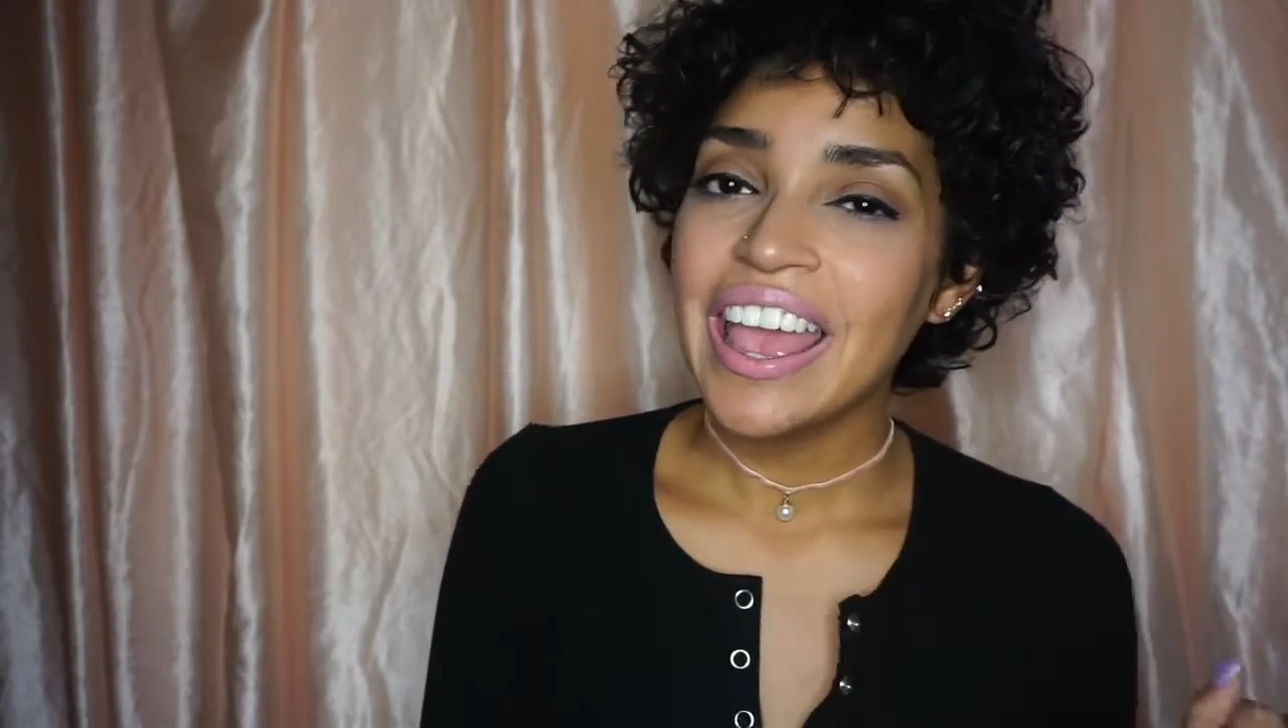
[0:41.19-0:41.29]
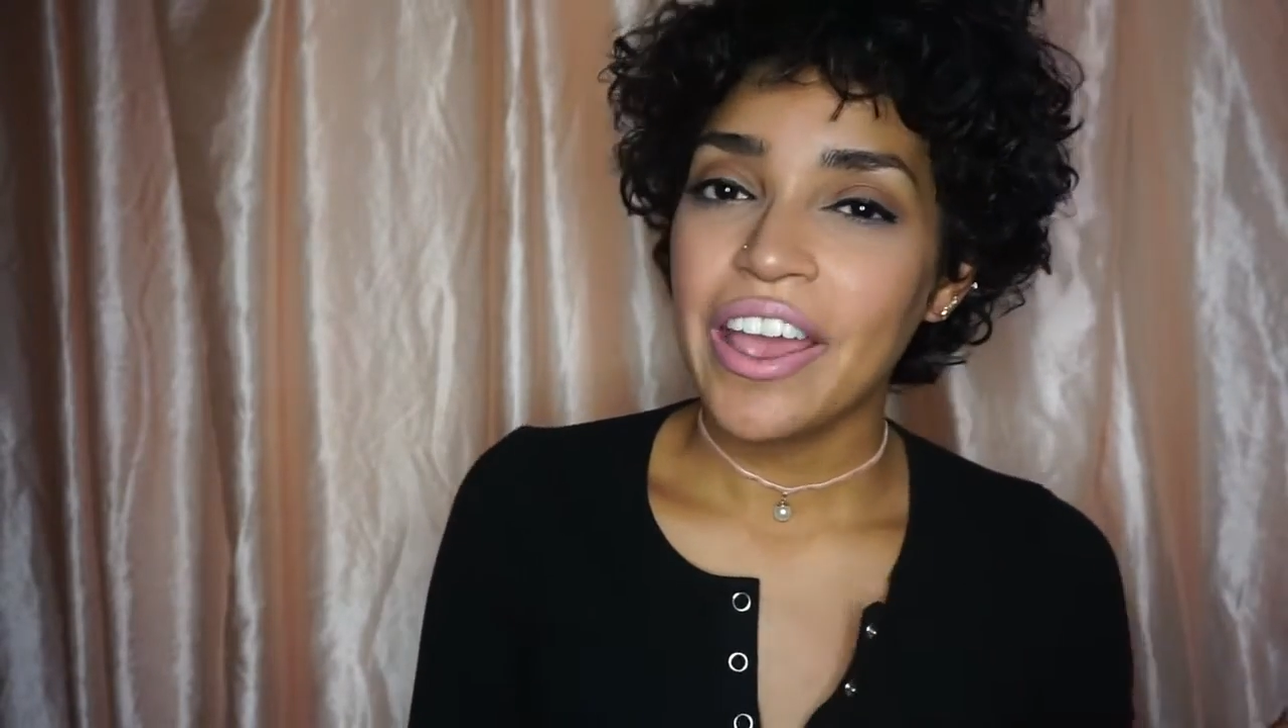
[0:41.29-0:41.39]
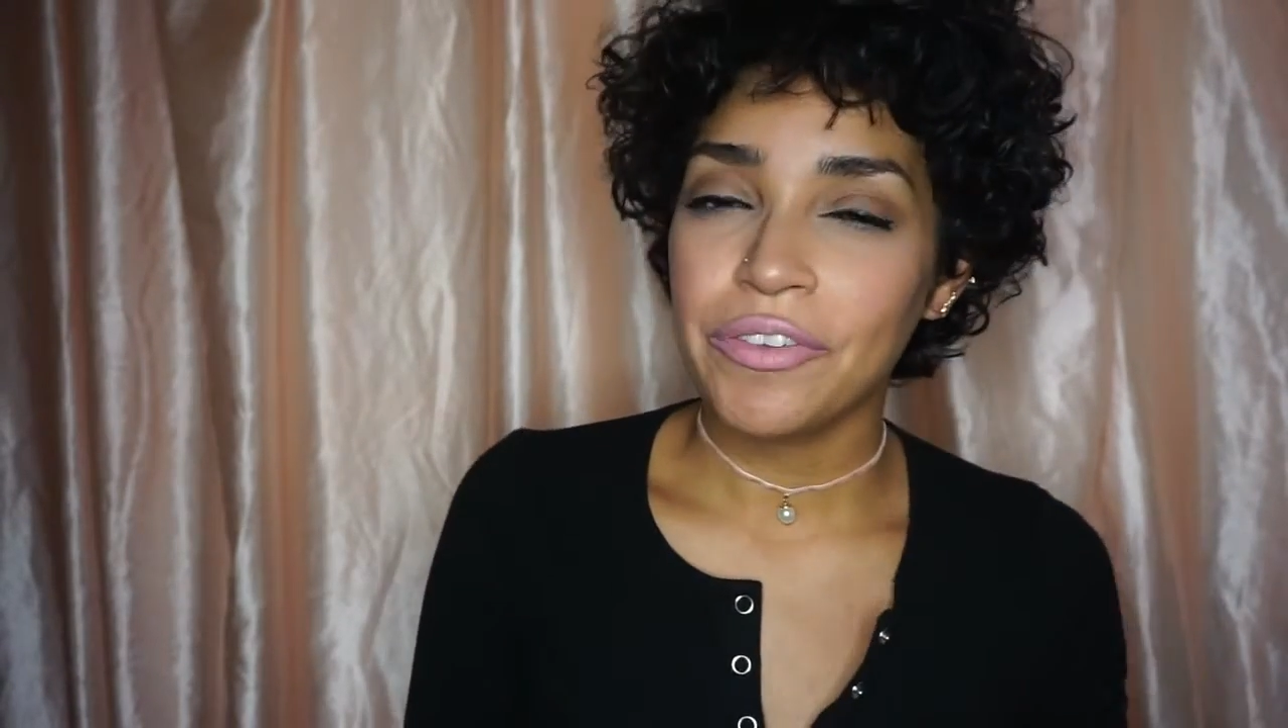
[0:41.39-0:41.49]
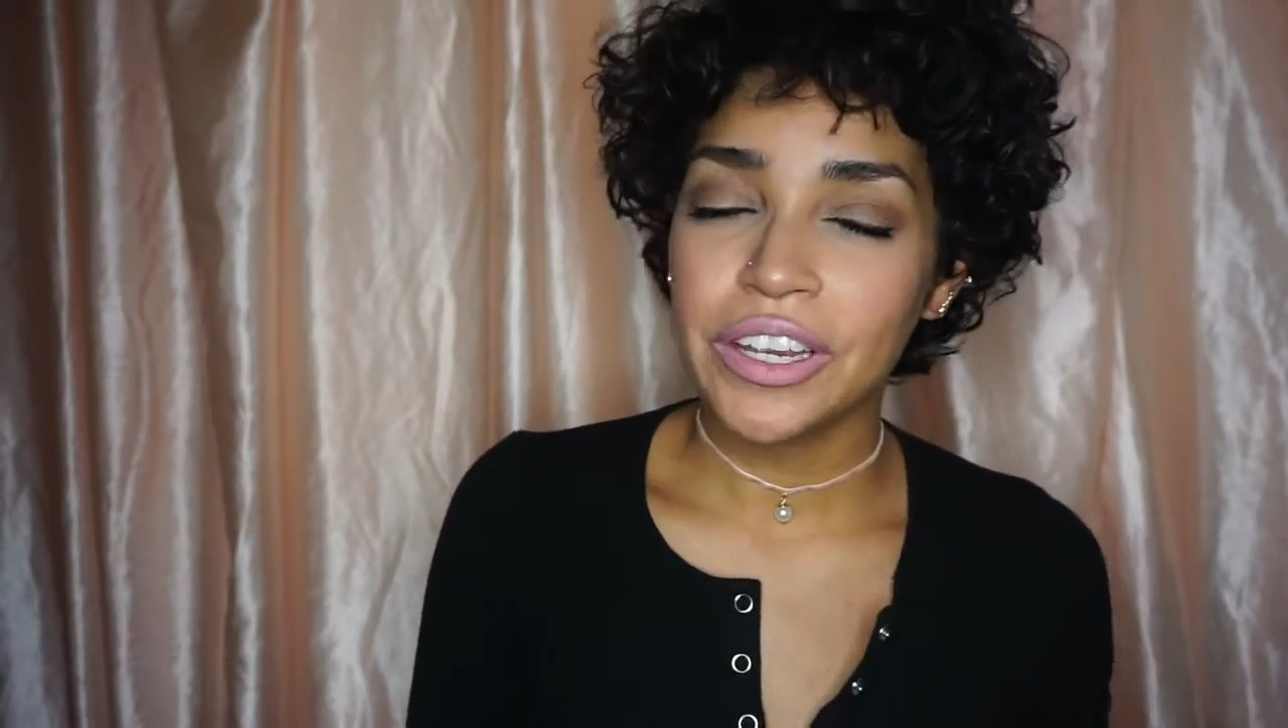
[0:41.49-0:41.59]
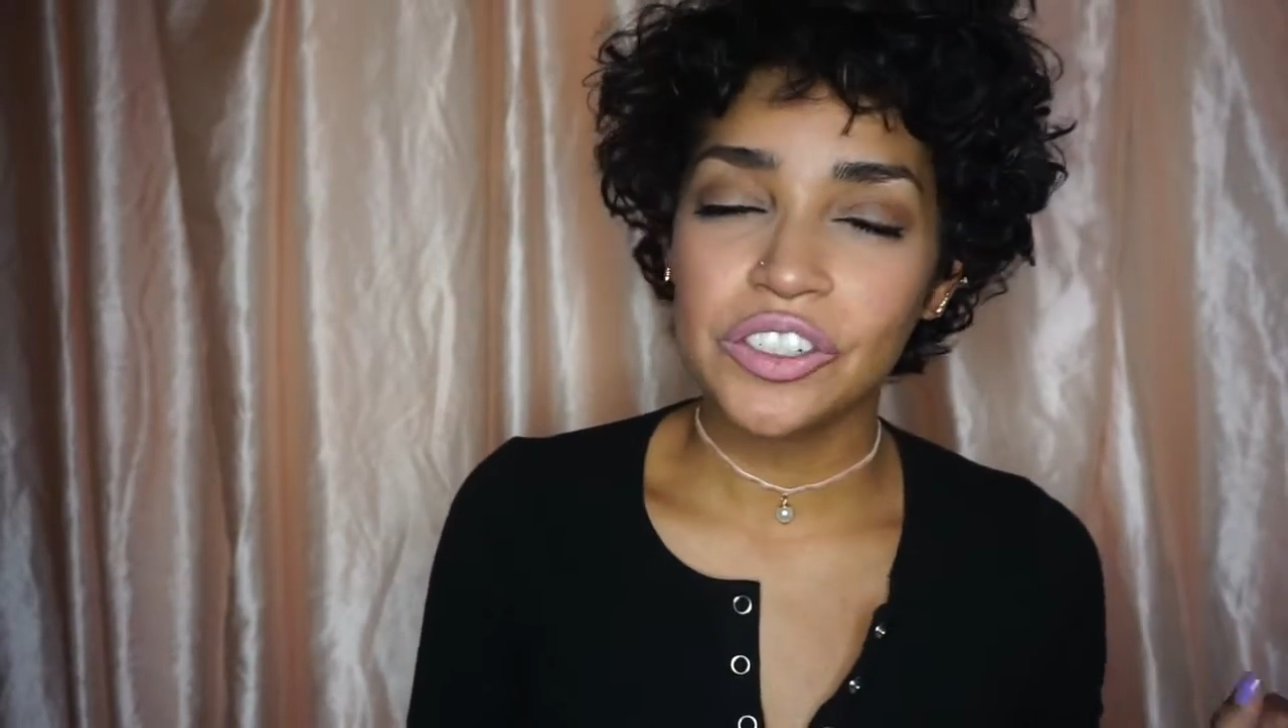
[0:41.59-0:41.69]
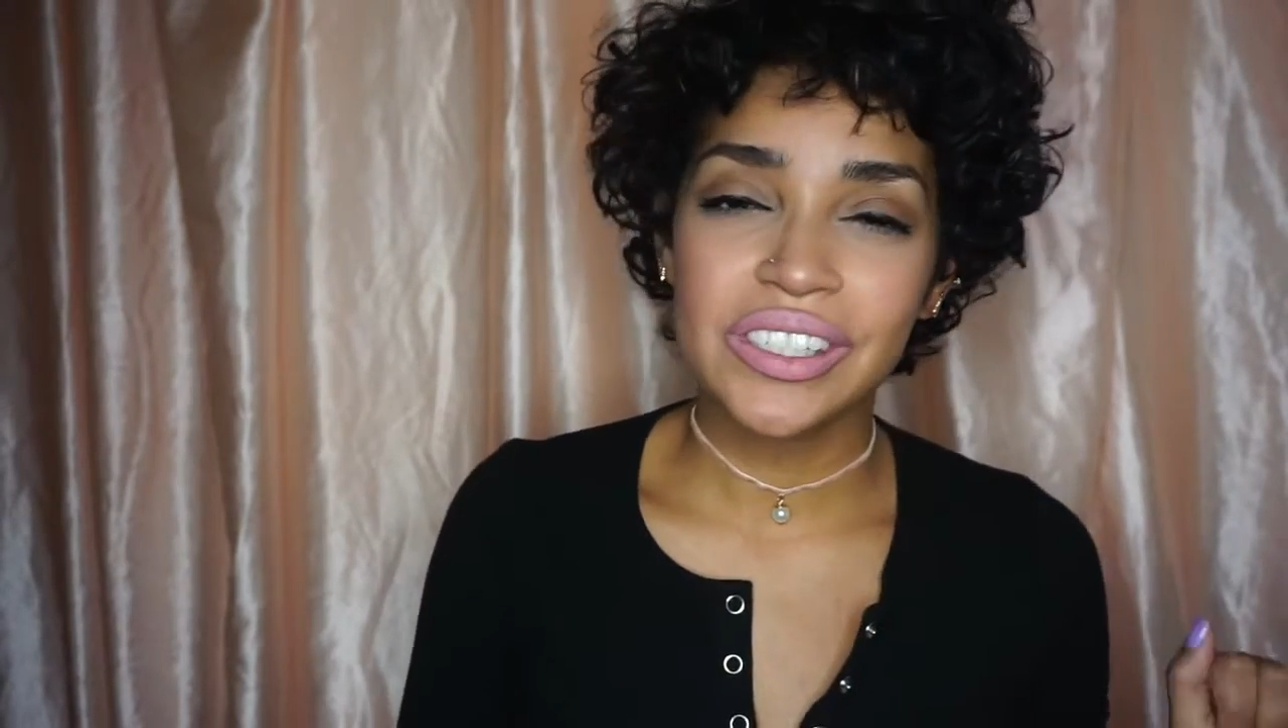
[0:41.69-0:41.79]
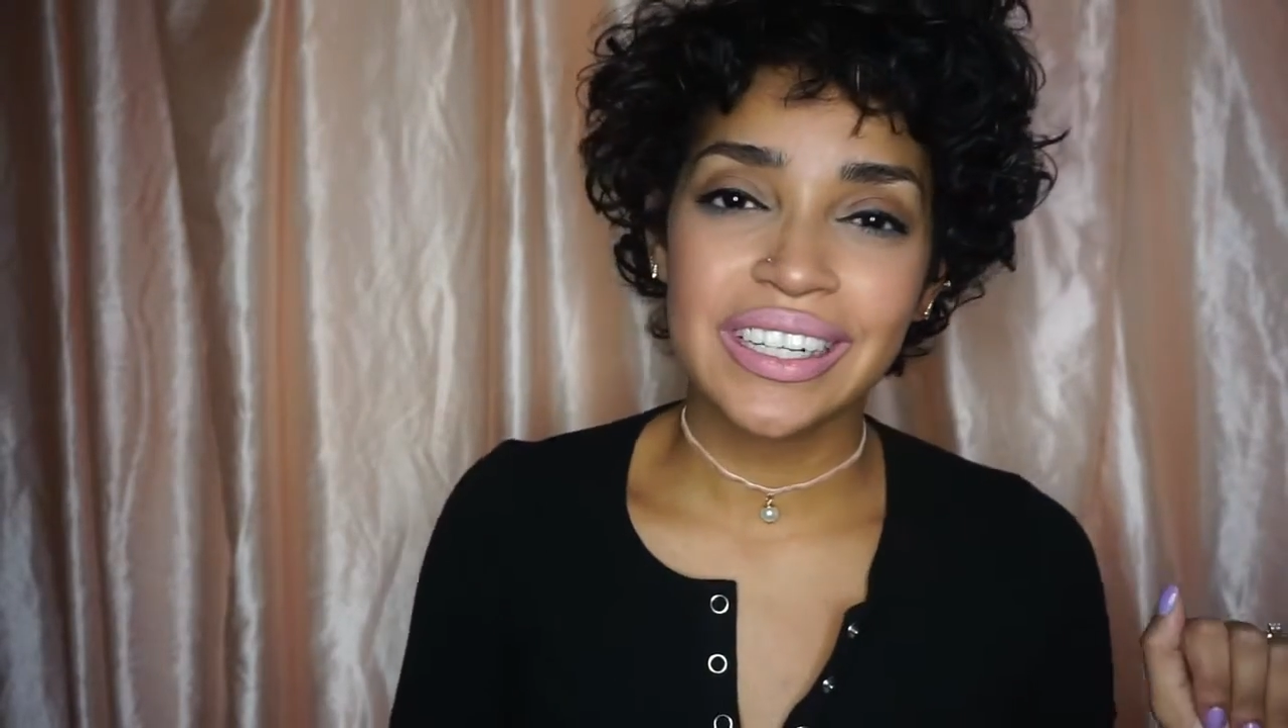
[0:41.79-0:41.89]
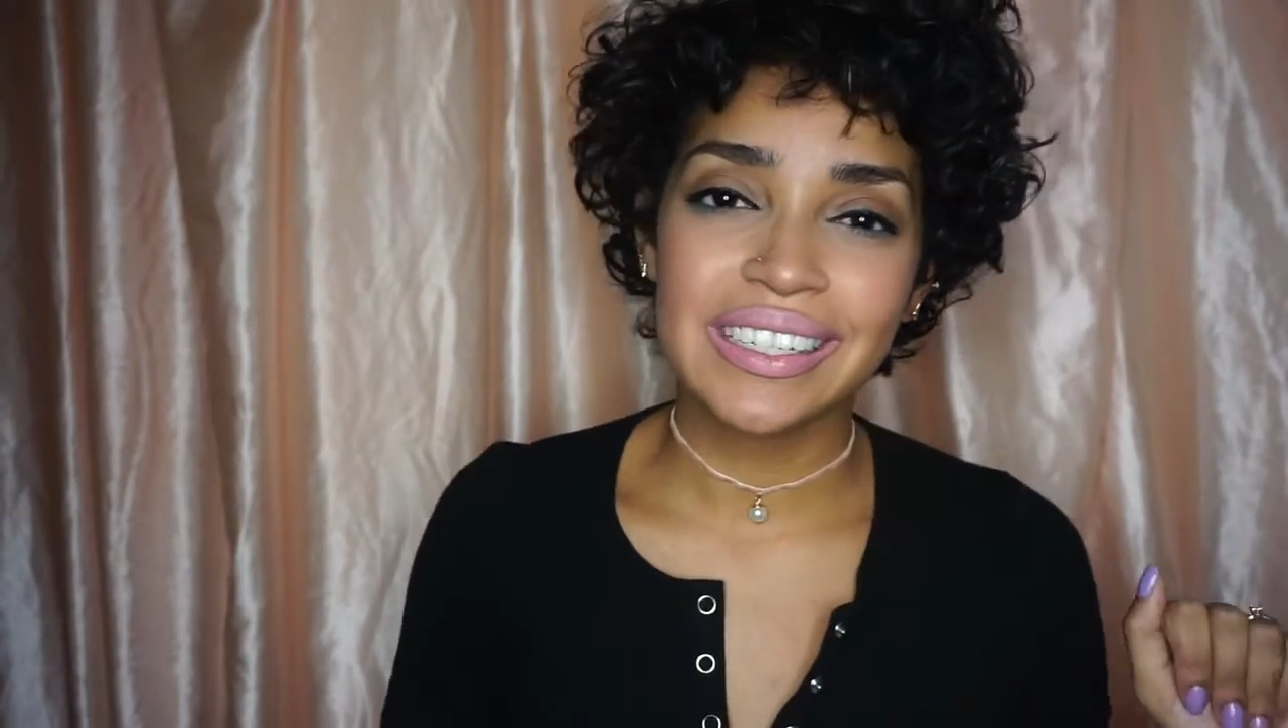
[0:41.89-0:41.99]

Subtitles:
If you're interested